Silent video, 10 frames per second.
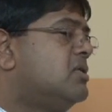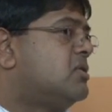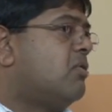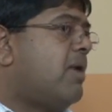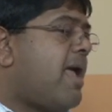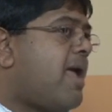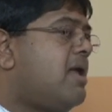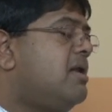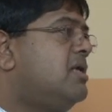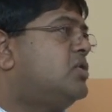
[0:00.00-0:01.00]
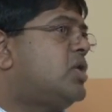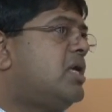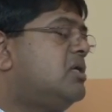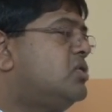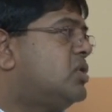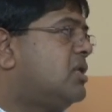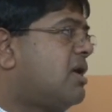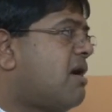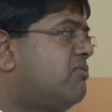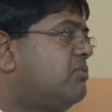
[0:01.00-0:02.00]
So any change in
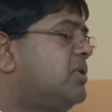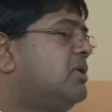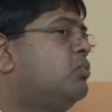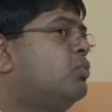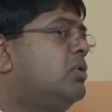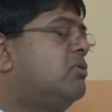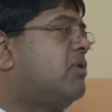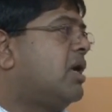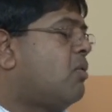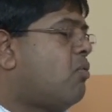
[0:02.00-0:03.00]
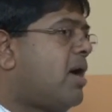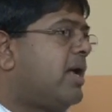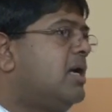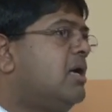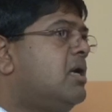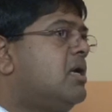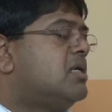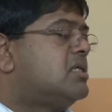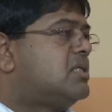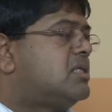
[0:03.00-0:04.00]
government would require
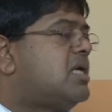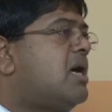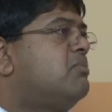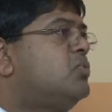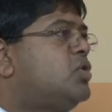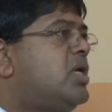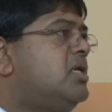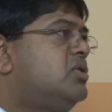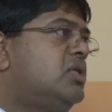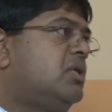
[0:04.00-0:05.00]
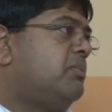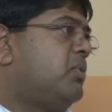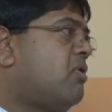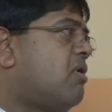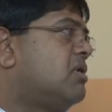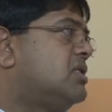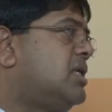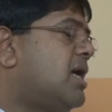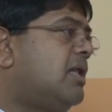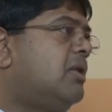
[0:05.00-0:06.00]
some change in the
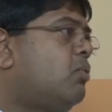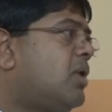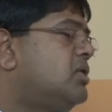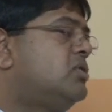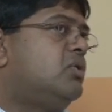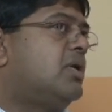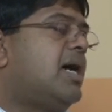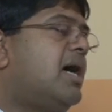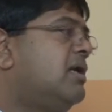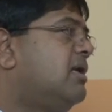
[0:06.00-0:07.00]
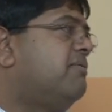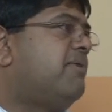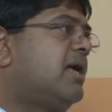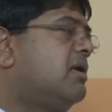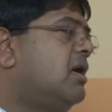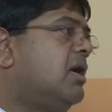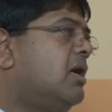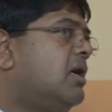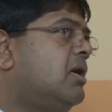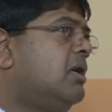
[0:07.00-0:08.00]
bureaucracy. Otherwise, you can't effect
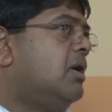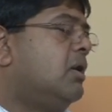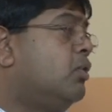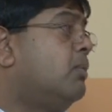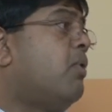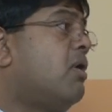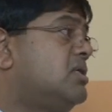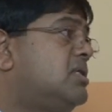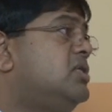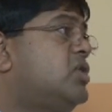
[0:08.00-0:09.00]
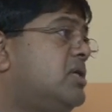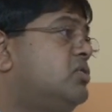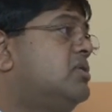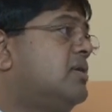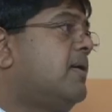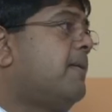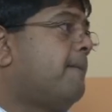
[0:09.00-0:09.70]
good policy change.